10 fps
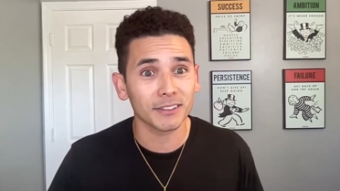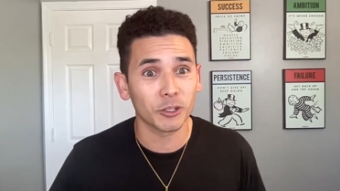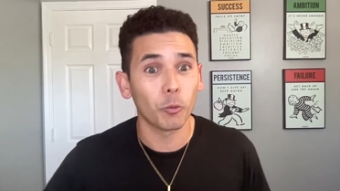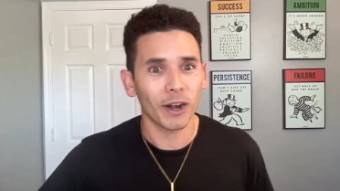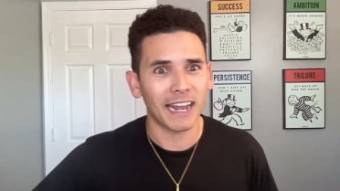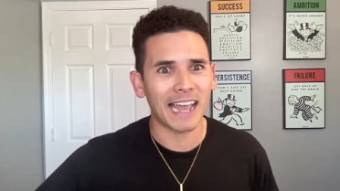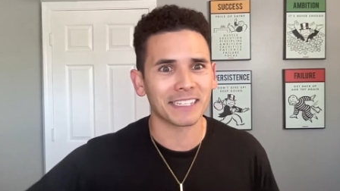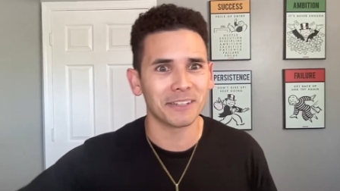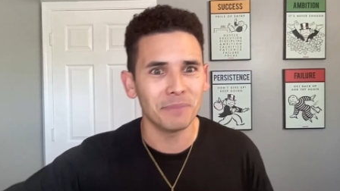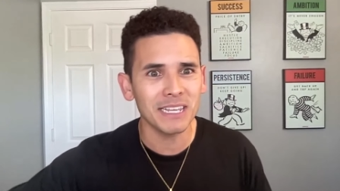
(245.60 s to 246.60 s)
to what it has
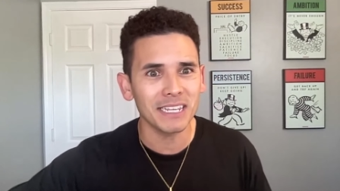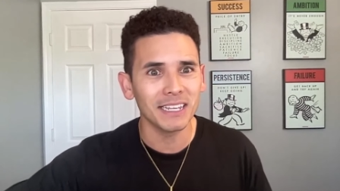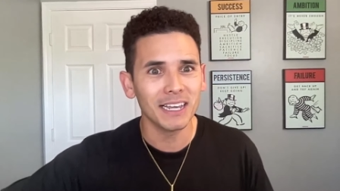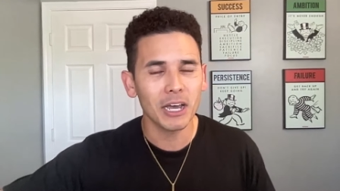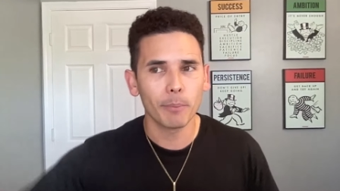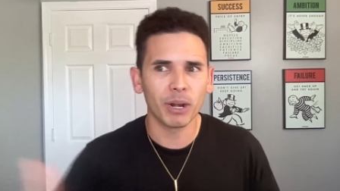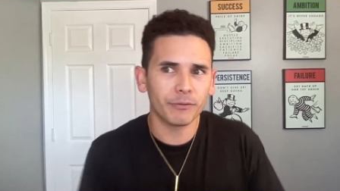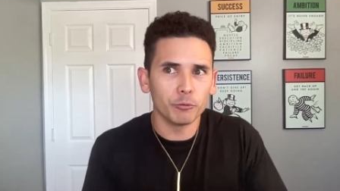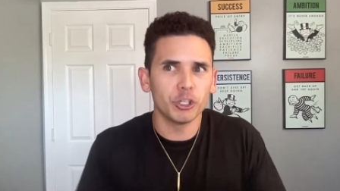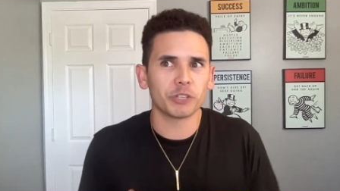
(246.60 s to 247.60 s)
to be but if
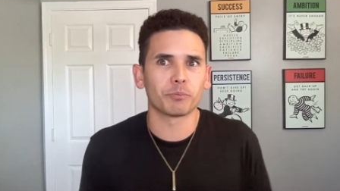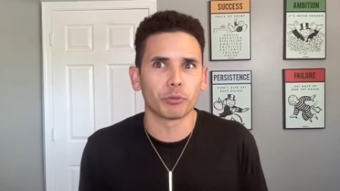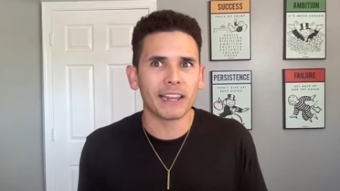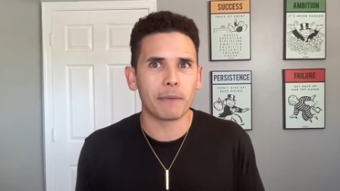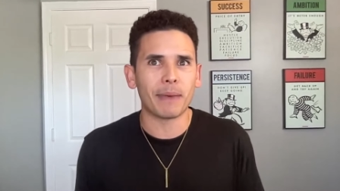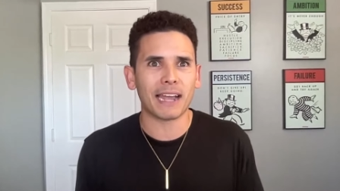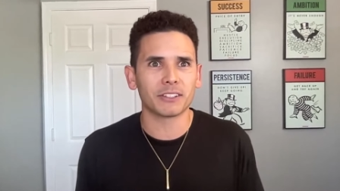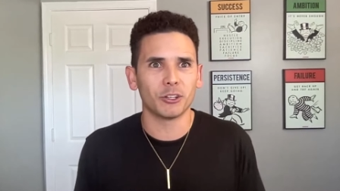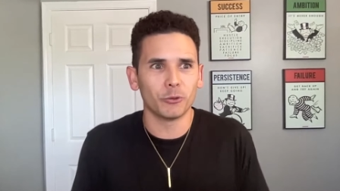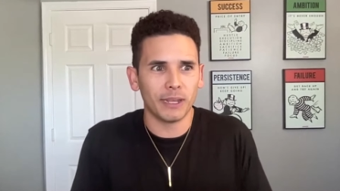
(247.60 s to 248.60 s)
you just bring it back
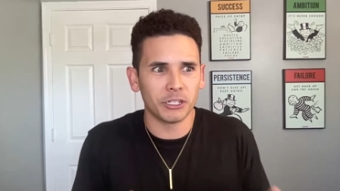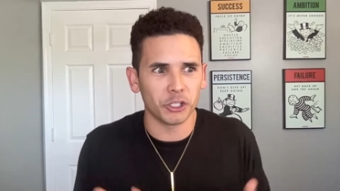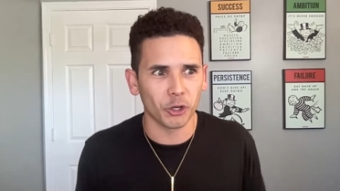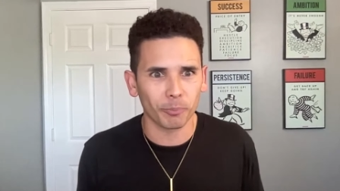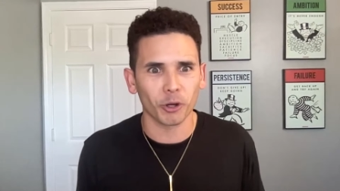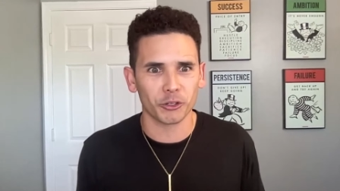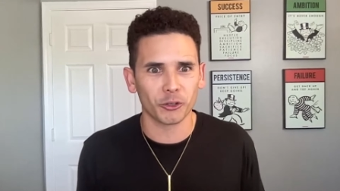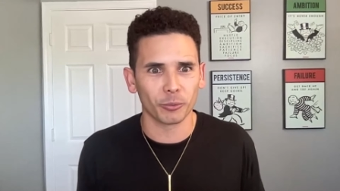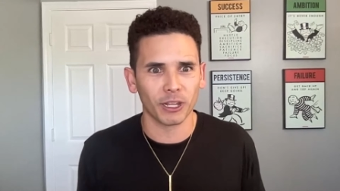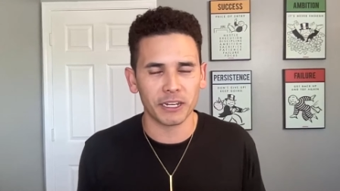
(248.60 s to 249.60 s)
to it's your
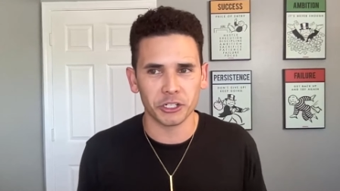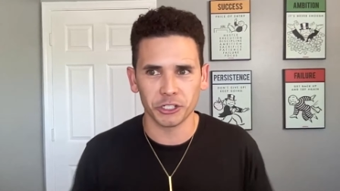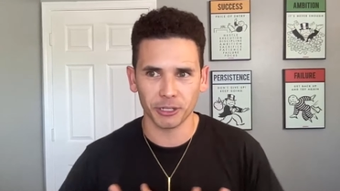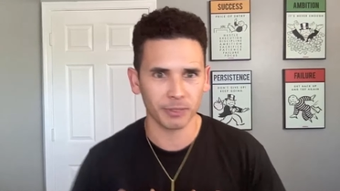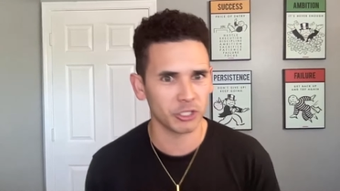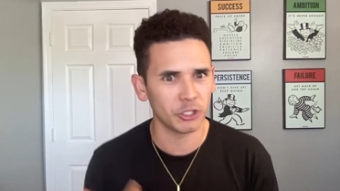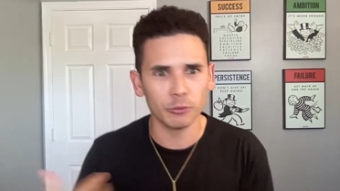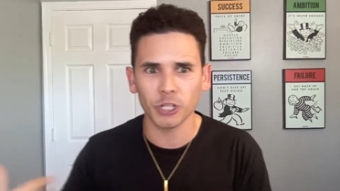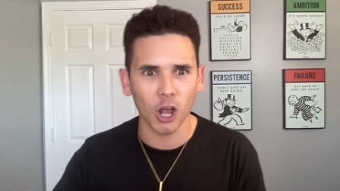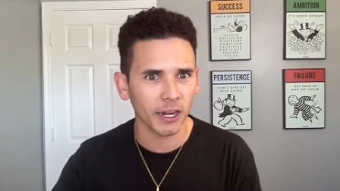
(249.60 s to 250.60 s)
personal relationship, it's you
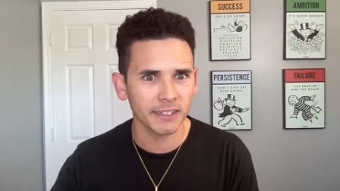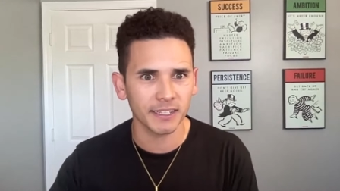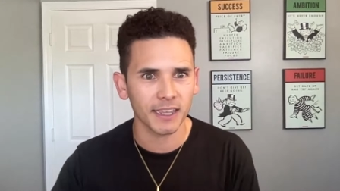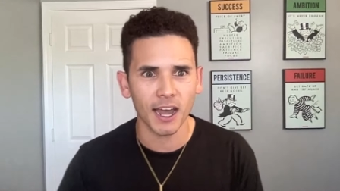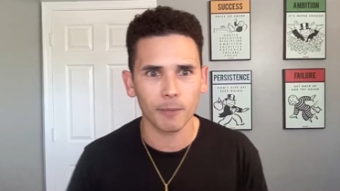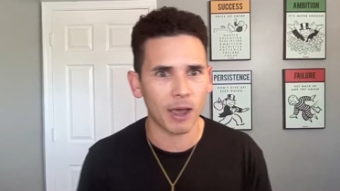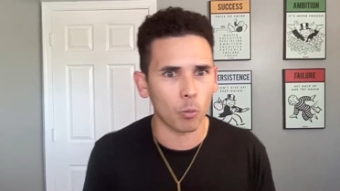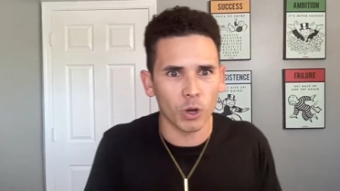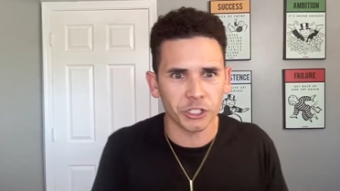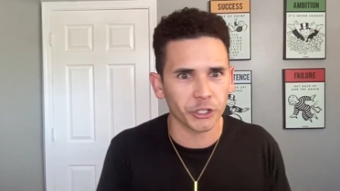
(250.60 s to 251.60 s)
talking to God about
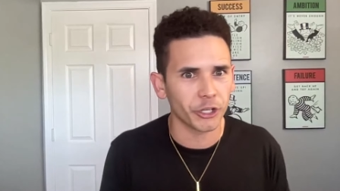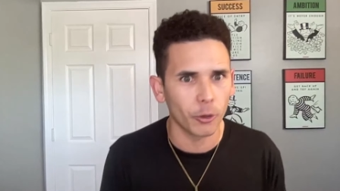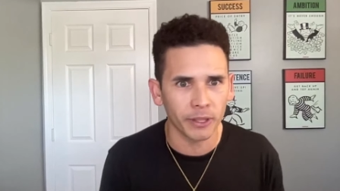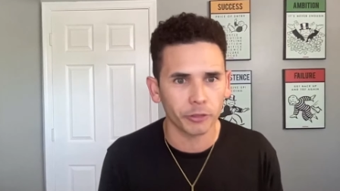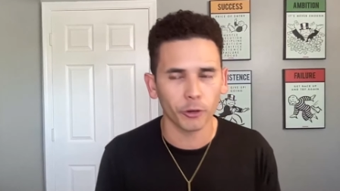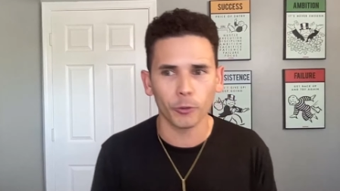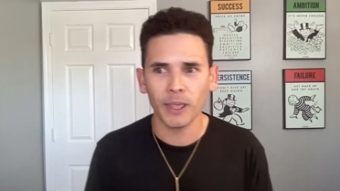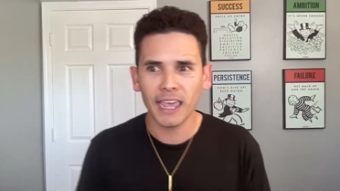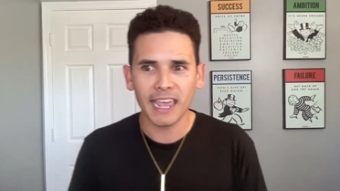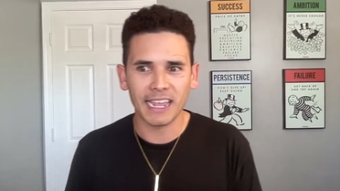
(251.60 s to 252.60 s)
what you're going through,
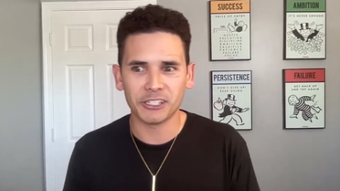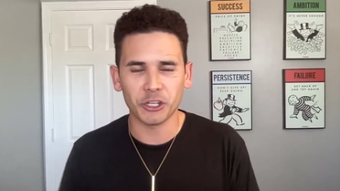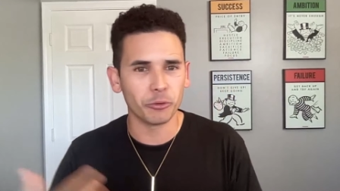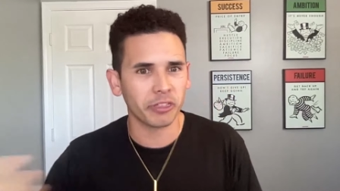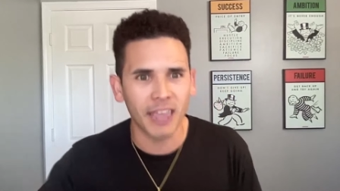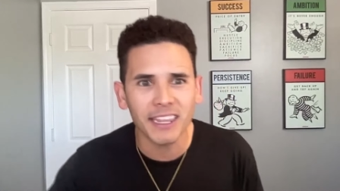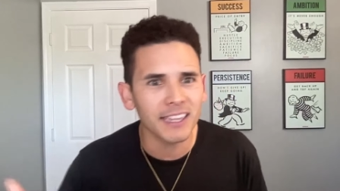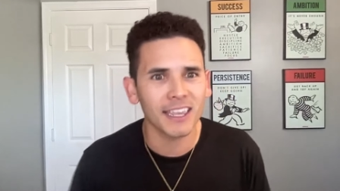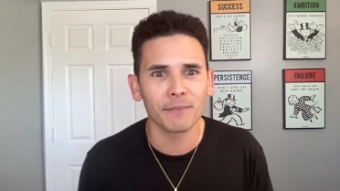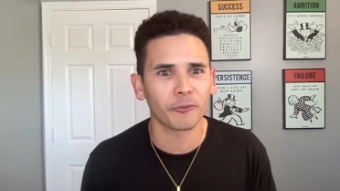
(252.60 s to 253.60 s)
it's you
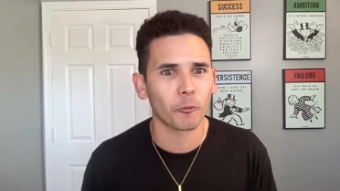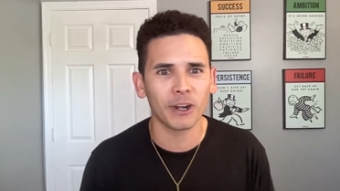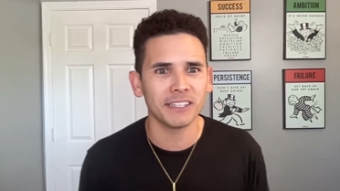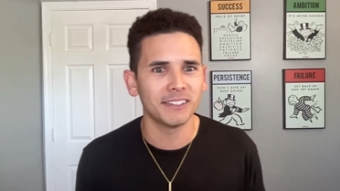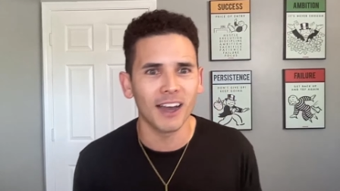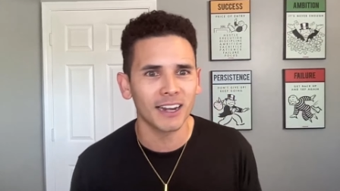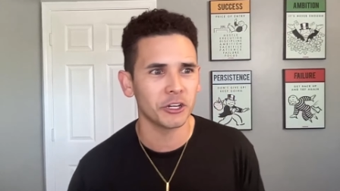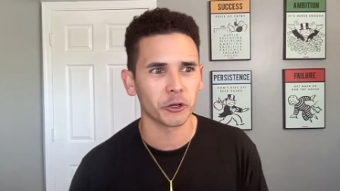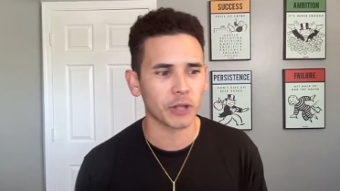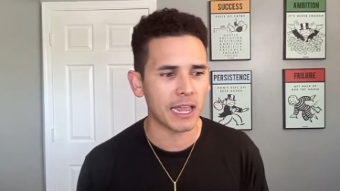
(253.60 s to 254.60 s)
thanking Him for what He's done in
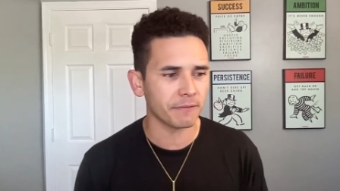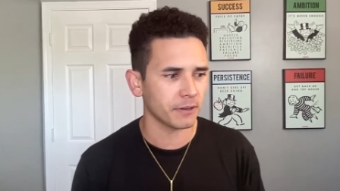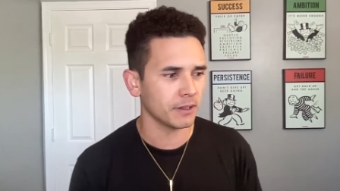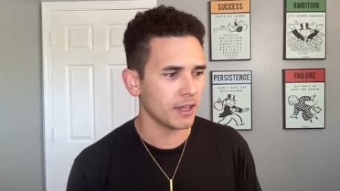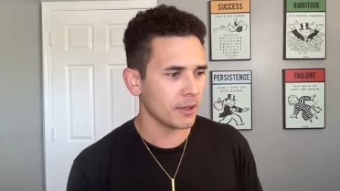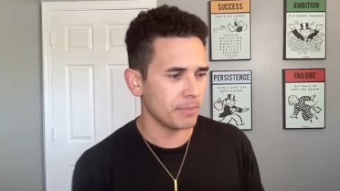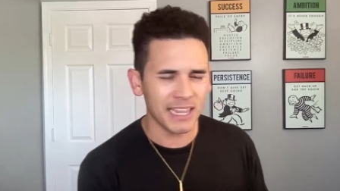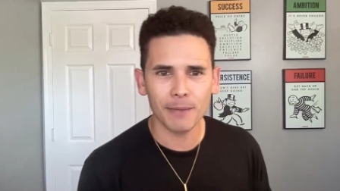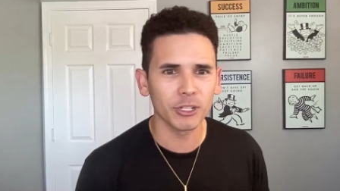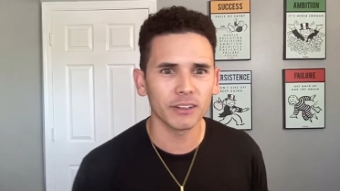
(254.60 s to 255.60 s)
your life, and being
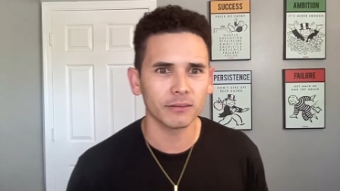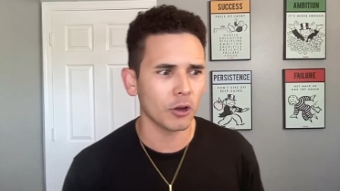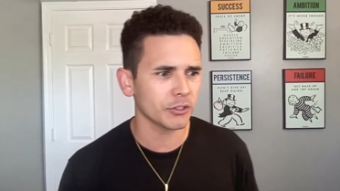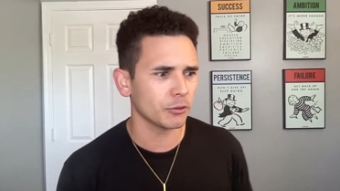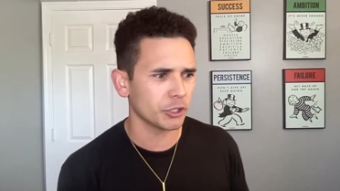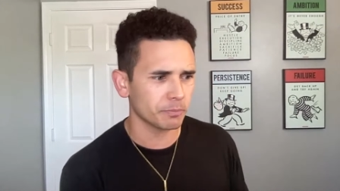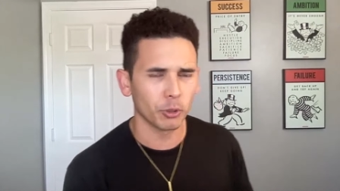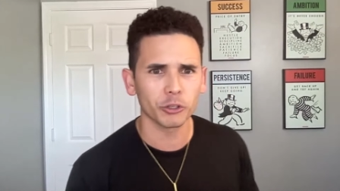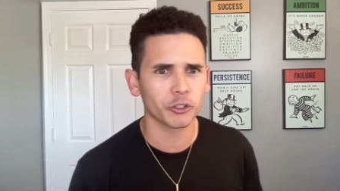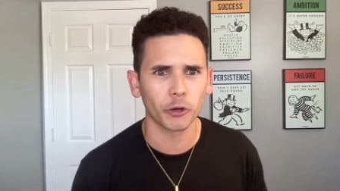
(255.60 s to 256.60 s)
able to also just
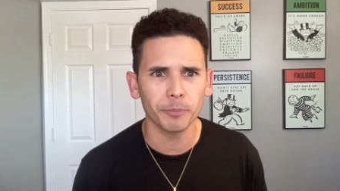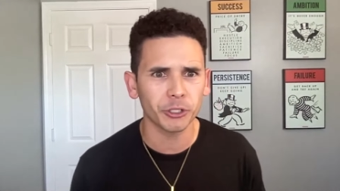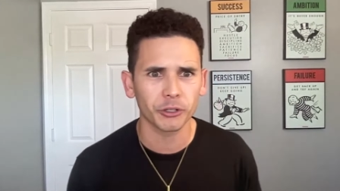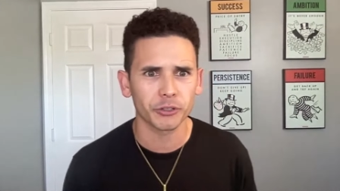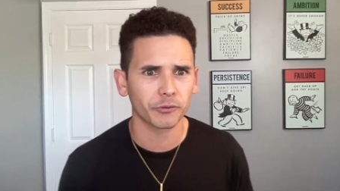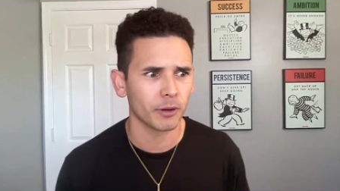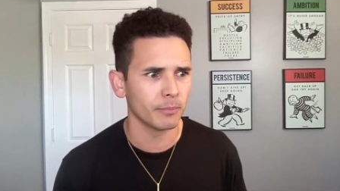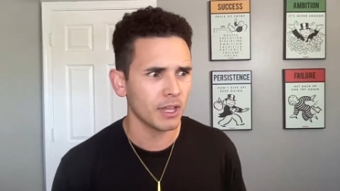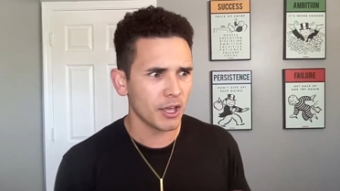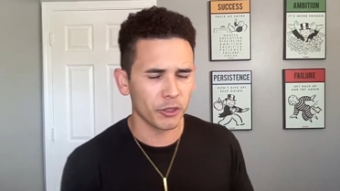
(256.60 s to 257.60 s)
pull scriptures from
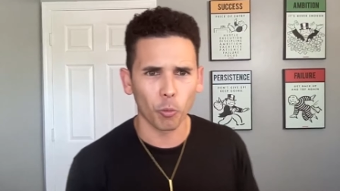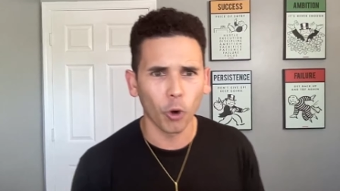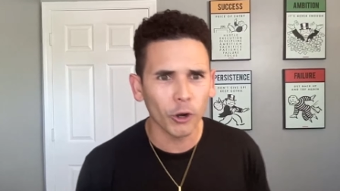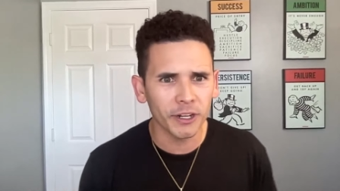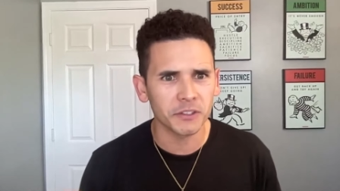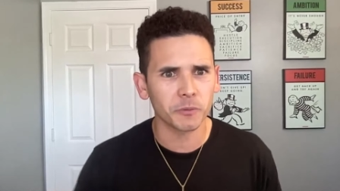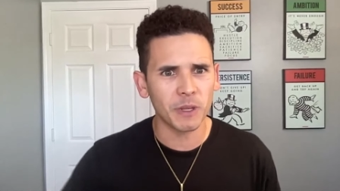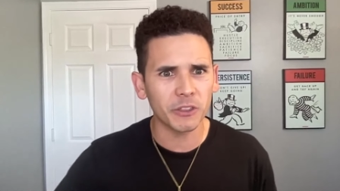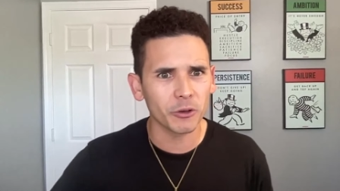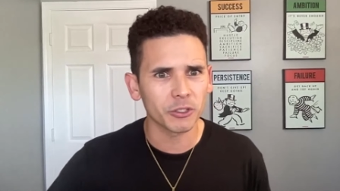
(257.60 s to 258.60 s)
the Word and
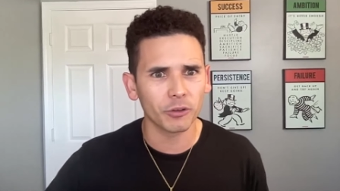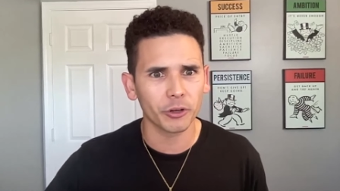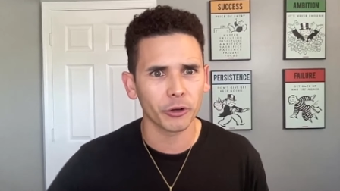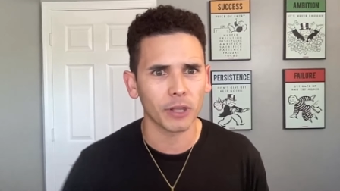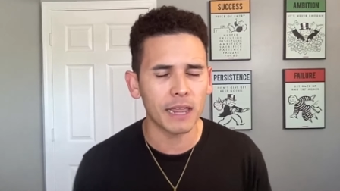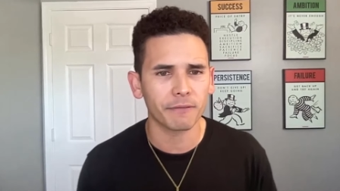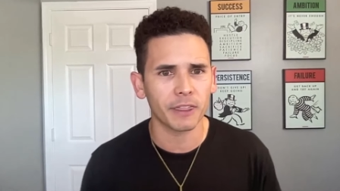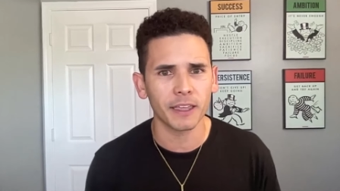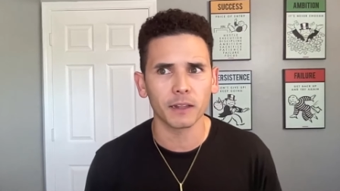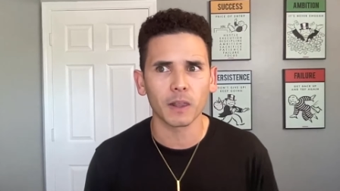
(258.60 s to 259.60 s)
speak those over your life. I
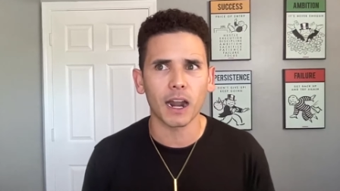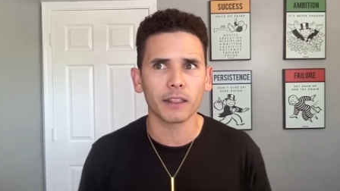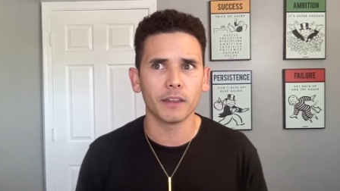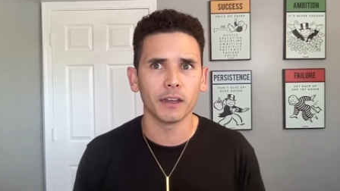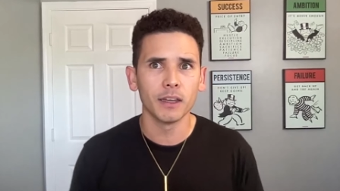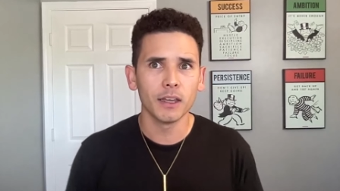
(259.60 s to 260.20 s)
think a lot of the